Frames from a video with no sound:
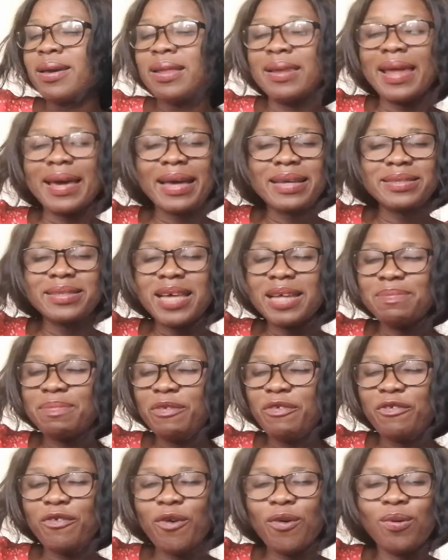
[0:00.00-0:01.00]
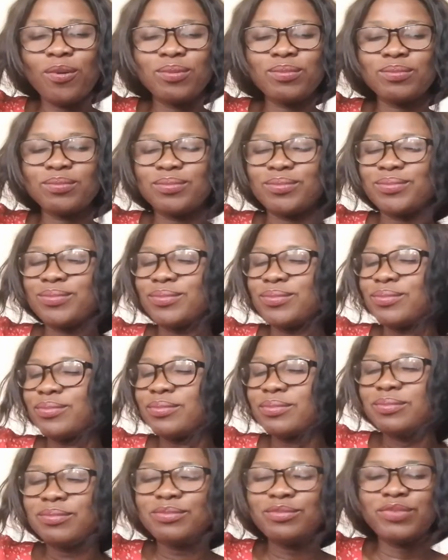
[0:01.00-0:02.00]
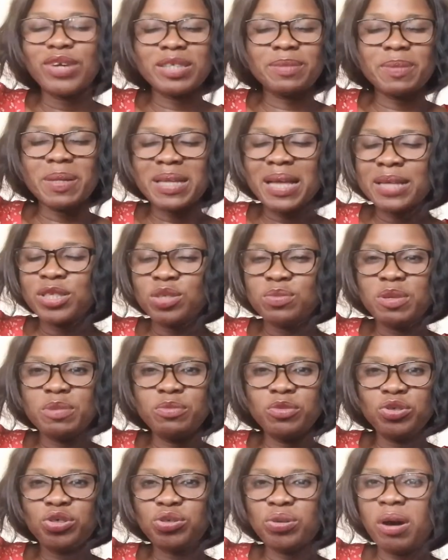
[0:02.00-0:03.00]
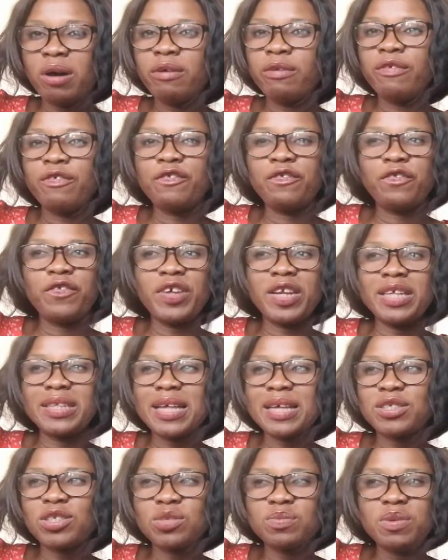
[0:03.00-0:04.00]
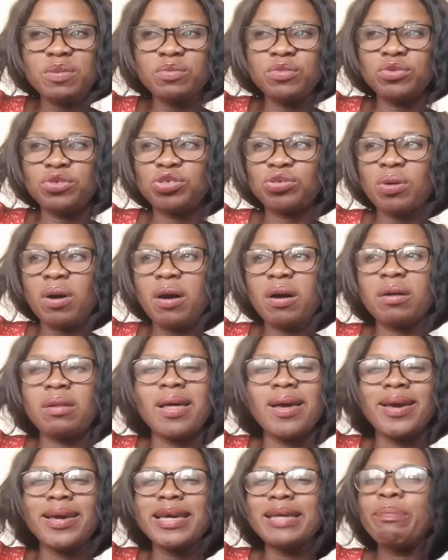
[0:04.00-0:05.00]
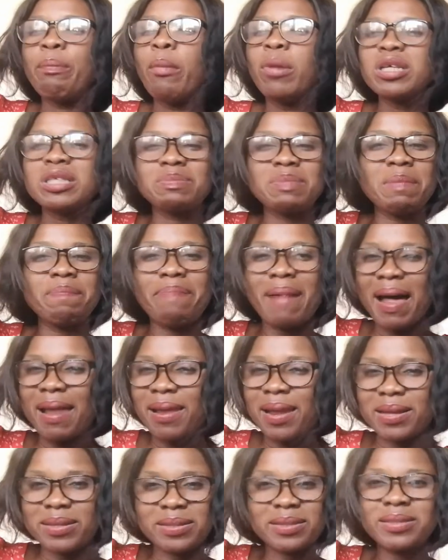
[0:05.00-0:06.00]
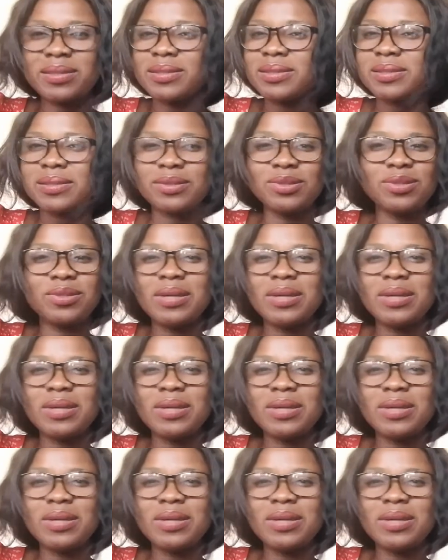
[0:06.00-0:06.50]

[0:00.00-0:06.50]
like I said before, respect has to be mutual, feeling has to be mutual, it must be balanced.